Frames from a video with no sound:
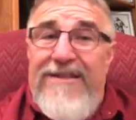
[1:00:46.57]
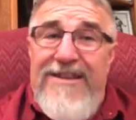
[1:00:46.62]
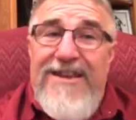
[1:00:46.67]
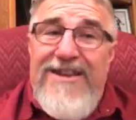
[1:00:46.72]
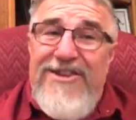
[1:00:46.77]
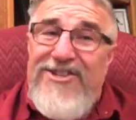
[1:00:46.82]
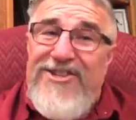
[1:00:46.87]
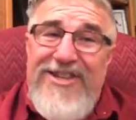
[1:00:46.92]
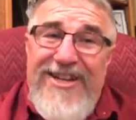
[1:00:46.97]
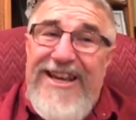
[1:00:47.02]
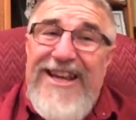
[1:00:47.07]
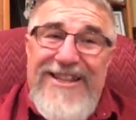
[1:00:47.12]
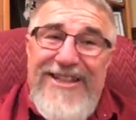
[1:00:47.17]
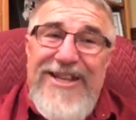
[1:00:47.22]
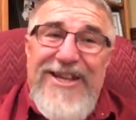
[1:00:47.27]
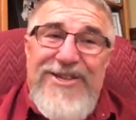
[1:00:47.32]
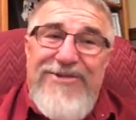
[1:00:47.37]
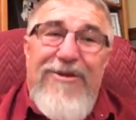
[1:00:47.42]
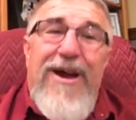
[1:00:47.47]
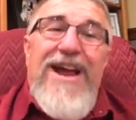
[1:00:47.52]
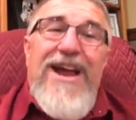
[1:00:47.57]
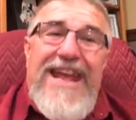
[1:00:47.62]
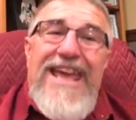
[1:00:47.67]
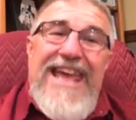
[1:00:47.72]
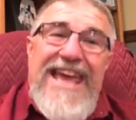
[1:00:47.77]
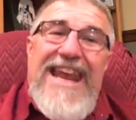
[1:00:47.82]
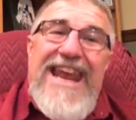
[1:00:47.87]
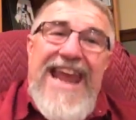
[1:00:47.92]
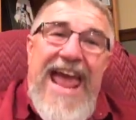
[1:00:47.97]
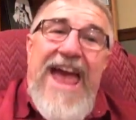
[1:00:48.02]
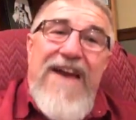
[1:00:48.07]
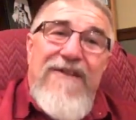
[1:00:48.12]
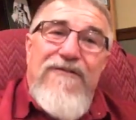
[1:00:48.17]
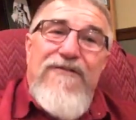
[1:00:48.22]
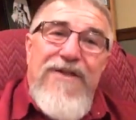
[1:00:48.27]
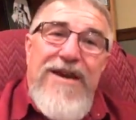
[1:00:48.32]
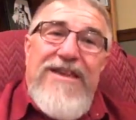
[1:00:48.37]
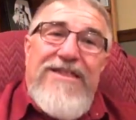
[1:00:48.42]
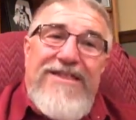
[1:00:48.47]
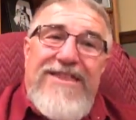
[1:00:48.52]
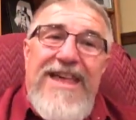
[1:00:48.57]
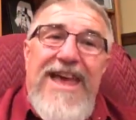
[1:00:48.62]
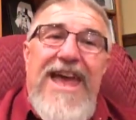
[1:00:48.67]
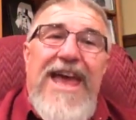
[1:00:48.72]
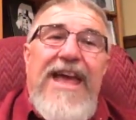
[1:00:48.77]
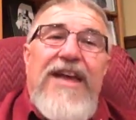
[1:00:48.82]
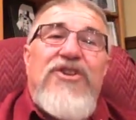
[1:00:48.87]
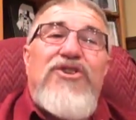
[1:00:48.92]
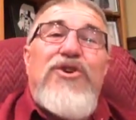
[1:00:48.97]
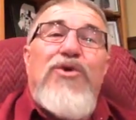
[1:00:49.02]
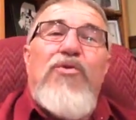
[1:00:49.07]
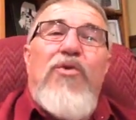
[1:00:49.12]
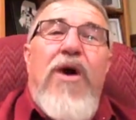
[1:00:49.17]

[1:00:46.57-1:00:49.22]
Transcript: this to get this right. In everything do